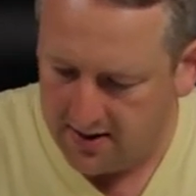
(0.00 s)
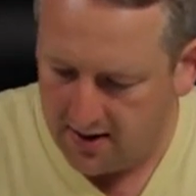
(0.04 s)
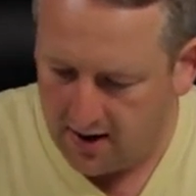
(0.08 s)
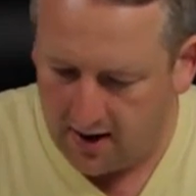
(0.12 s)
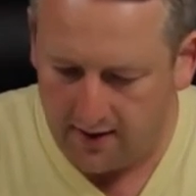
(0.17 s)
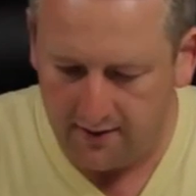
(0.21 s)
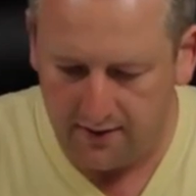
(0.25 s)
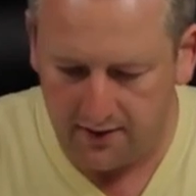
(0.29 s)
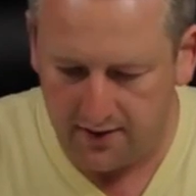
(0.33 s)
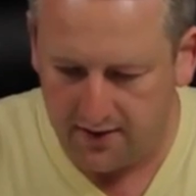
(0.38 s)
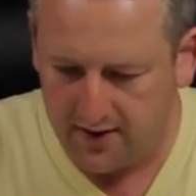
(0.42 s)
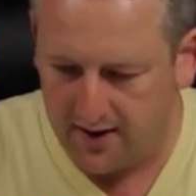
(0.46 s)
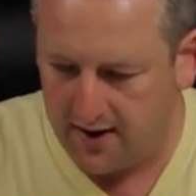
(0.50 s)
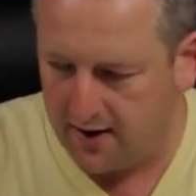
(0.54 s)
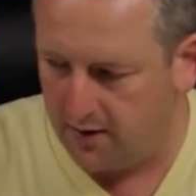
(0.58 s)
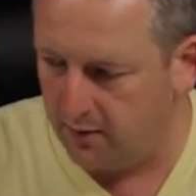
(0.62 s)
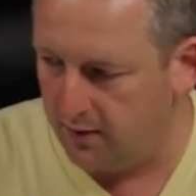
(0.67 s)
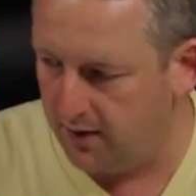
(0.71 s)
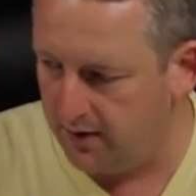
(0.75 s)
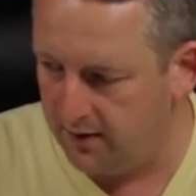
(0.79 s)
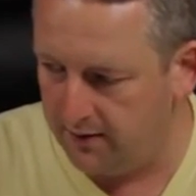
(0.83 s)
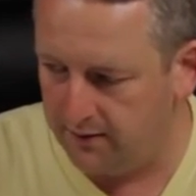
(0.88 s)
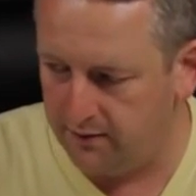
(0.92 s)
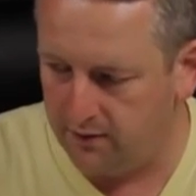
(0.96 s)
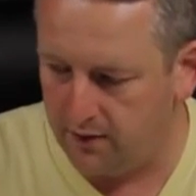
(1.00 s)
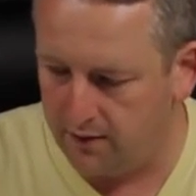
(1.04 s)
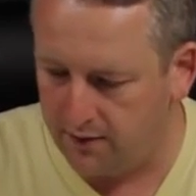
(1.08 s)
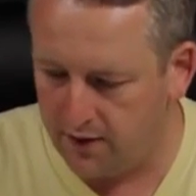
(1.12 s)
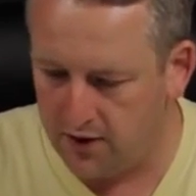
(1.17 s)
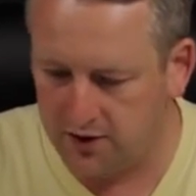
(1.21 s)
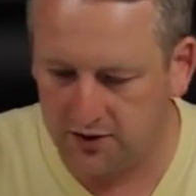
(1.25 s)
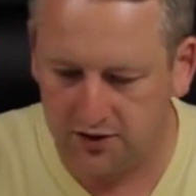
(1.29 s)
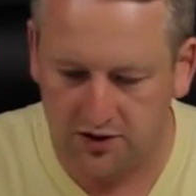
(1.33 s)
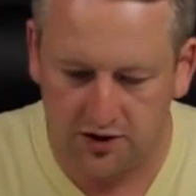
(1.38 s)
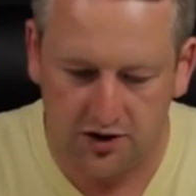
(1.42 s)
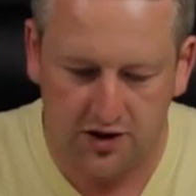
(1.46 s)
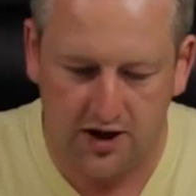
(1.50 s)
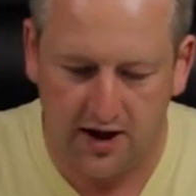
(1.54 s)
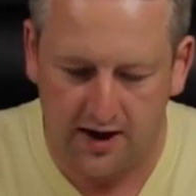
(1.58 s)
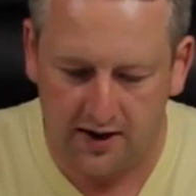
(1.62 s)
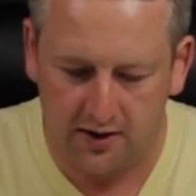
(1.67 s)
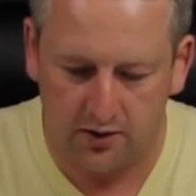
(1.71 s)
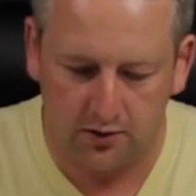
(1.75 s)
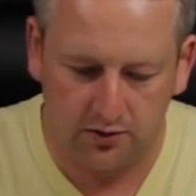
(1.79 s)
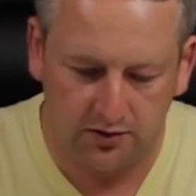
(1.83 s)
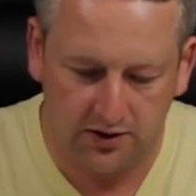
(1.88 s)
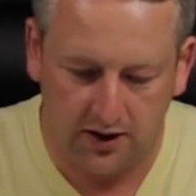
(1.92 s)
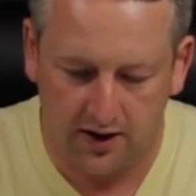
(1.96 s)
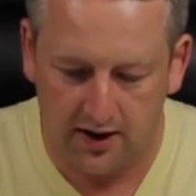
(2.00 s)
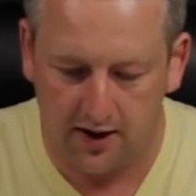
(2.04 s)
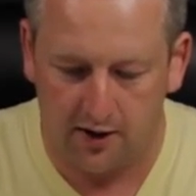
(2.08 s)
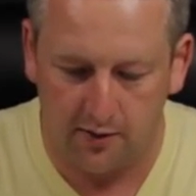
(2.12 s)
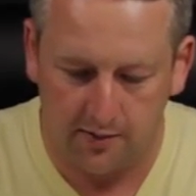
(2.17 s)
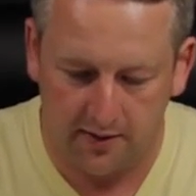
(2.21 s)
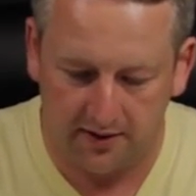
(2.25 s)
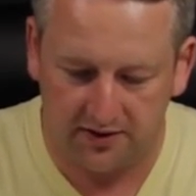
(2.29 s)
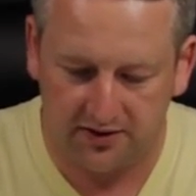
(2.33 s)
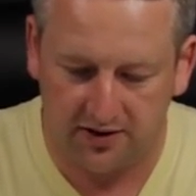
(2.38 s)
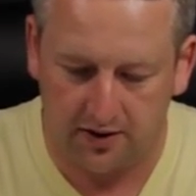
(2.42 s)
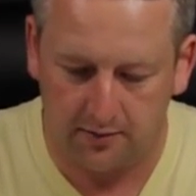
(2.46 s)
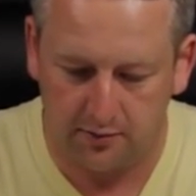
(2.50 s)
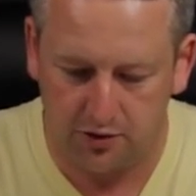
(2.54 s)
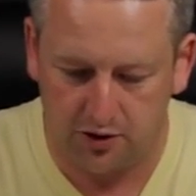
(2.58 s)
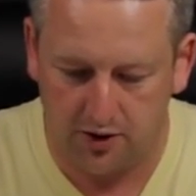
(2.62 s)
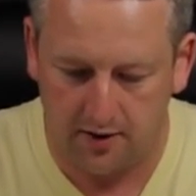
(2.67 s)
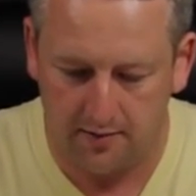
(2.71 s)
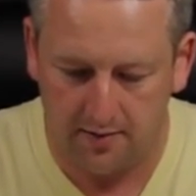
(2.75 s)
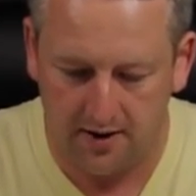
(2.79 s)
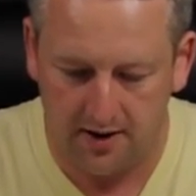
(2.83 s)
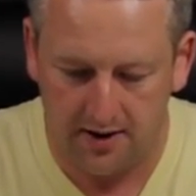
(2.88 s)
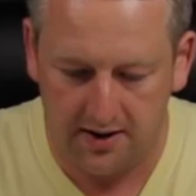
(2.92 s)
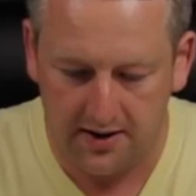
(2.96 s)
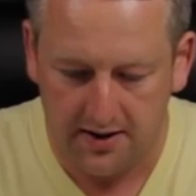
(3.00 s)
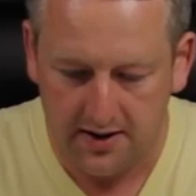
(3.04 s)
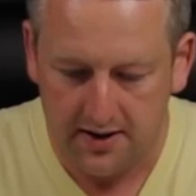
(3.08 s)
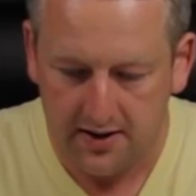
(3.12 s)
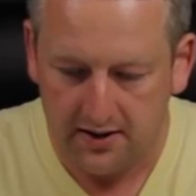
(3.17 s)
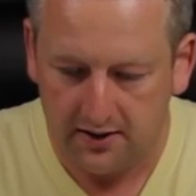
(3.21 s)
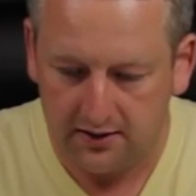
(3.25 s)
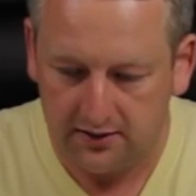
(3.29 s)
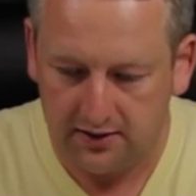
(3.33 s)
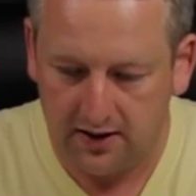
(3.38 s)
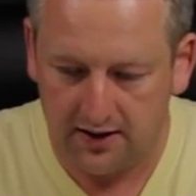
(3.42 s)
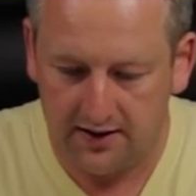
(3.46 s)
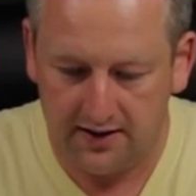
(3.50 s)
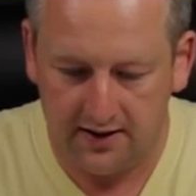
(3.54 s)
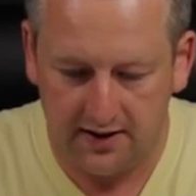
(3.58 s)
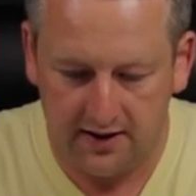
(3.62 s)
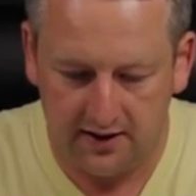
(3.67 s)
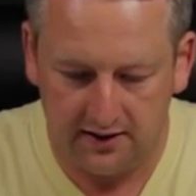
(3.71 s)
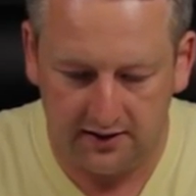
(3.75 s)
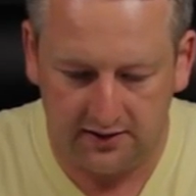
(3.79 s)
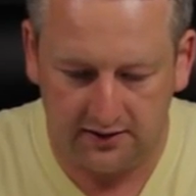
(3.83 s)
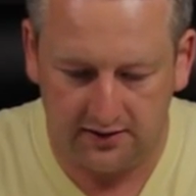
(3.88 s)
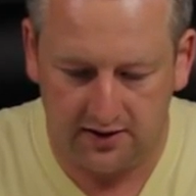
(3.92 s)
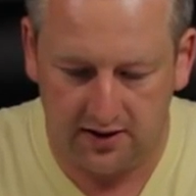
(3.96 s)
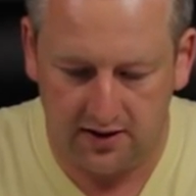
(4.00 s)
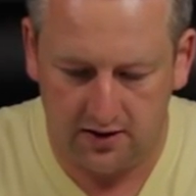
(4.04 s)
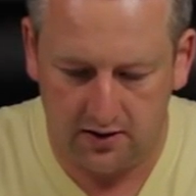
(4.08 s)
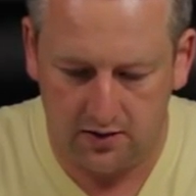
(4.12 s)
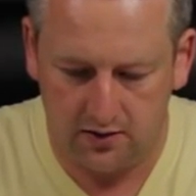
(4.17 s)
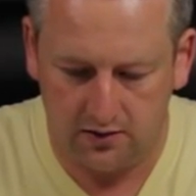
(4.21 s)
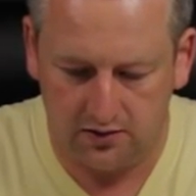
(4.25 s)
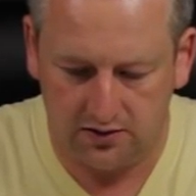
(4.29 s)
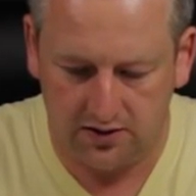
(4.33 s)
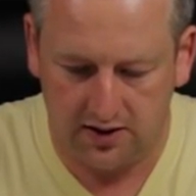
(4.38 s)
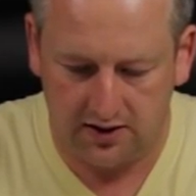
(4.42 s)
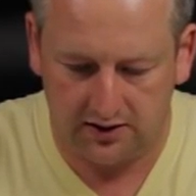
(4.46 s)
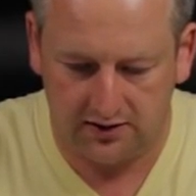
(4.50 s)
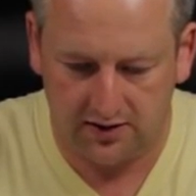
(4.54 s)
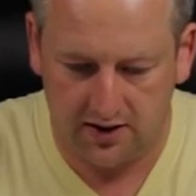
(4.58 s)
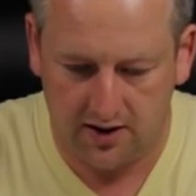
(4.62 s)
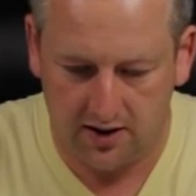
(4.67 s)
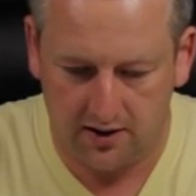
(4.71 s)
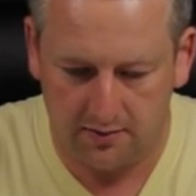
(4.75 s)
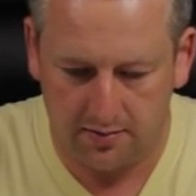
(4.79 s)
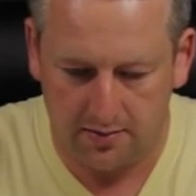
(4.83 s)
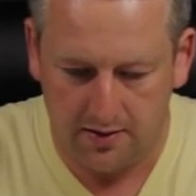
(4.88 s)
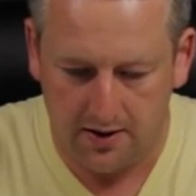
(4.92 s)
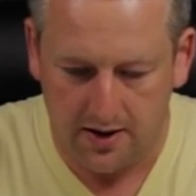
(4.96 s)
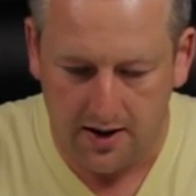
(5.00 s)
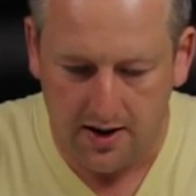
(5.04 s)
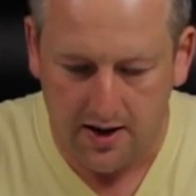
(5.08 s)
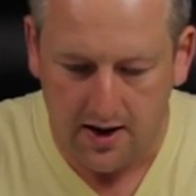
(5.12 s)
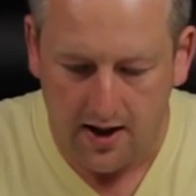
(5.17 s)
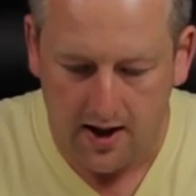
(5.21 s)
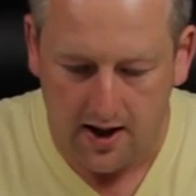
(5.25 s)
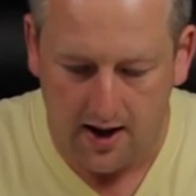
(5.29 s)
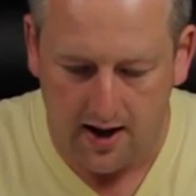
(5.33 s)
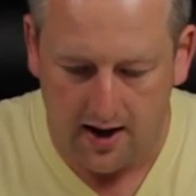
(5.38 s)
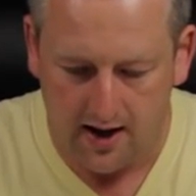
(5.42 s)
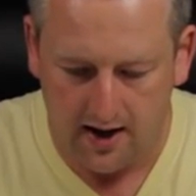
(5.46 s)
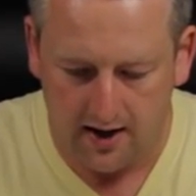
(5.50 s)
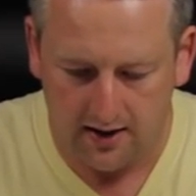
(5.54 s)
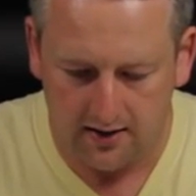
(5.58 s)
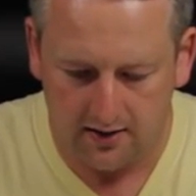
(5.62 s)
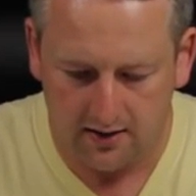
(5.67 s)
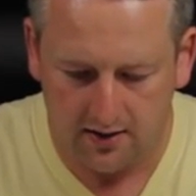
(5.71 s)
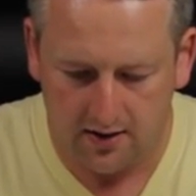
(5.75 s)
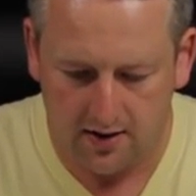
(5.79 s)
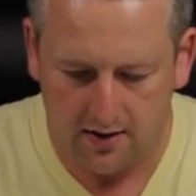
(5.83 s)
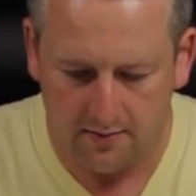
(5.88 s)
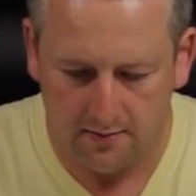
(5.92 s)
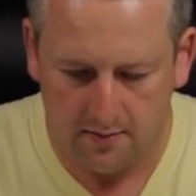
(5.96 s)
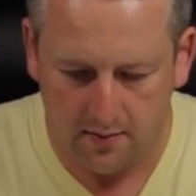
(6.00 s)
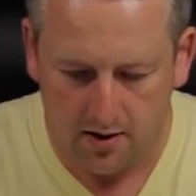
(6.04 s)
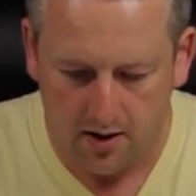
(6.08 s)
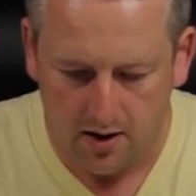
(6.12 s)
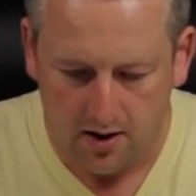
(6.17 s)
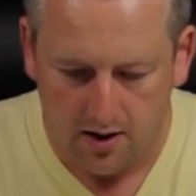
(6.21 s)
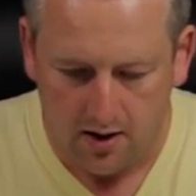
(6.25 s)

Other than that, we've reversed the channels, done a little bit of sub trimming, done the ECU setup, and